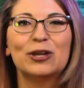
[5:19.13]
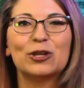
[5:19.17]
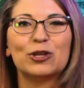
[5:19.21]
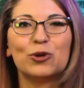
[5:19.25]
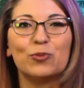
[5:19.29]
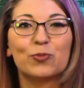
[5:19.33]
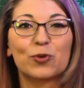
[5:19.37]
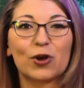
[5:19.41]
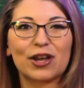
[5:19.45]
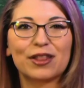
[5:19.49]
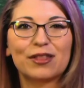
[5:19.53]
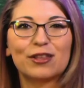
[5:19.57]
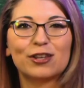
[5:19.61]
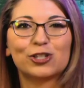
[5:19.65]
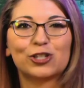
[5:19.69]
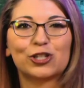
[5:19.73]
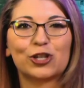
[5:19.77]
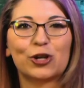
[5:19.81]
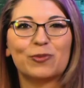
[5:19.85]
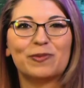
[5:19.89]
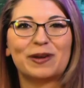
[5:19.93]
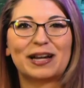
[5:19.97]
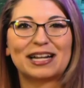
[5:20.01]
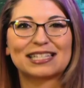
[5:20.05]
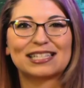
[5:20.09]
You brought this
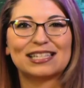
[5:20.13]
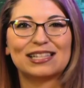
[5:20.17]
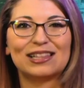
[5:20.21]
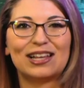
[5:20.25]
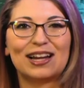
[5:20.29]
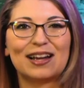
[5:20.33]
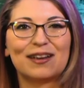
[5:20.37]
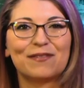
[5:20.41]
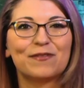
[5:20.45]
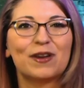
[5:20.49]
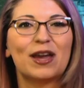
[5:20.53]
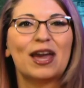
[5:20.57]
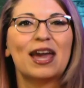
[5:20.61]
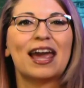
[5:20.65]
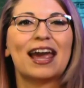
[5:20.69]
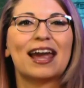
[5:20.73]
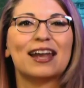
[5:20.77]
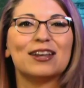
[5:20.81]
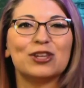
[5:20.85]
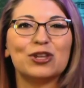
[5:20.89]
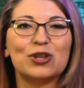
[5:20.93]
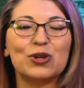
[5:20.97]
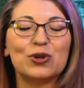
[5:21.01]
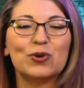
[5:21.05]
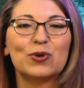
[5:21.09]
show back to life,
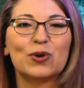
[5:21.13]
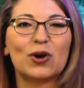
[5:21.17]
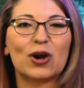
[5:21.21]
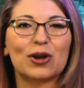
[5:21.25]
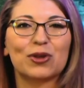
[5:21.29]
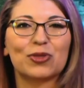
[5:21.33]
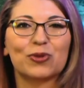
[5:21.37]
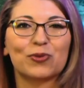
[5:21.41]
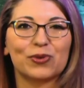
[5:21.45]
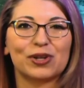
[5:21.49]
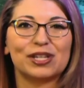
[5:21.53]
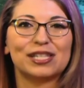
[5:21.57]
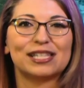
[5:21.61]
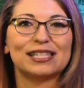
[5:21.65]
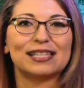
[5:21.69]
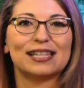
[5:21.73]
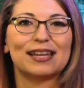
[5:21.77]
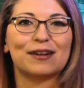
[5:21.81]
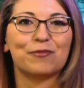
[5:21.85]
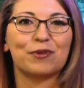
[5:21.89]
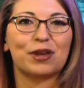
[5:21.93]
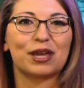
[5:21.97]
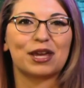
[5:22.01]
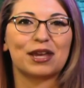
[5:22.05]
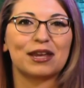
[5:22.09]
and you are the reason
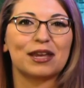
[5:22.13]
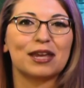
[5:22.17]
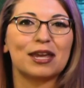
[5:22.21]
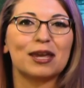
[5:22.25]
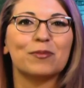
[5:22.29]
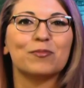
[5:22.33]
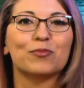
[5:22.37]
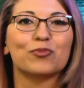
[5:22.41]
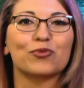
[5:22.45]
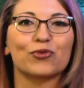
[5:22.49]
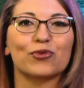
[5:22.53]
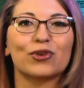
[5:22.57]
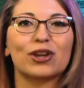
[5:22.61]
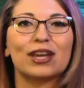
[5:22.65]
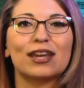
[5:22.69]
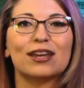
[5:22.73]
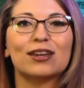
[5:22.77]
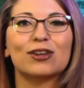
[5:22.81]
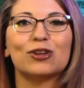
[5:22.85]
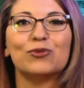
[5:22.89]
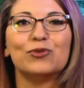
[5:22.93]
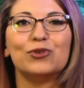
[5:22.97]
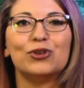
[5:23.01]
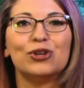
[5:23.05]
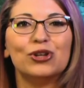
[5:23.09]
that we can keep
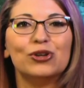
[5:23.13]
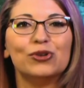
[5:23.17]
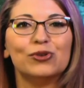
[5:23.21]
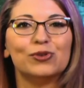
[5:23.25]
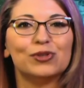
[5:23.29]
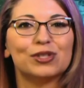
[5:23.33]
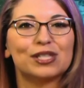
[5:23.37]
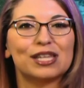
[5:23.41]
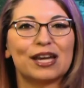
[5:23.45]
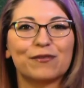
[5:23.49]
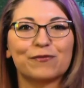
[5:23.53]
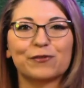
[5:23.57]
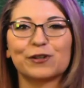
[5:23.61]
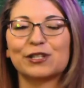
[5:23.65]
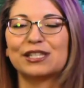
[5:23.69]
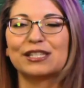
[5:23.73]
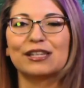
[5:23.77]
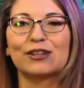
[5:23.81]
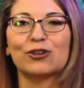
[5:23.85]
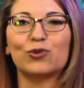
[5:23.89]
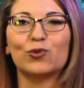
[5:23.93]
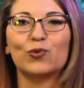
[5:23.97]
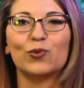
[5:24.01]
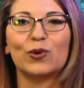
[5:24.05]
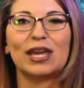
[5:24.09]
bringing you news every
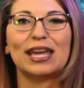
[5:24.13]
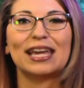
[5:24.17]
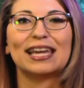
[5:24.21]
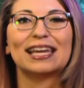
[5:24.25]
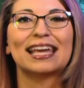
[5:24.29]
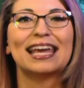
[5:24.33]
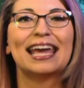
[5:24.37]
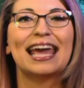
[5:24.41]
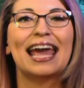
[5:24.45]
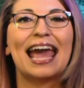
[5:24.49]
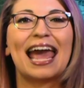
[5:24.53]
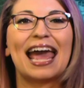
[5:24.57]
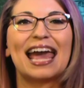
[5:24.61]
single week.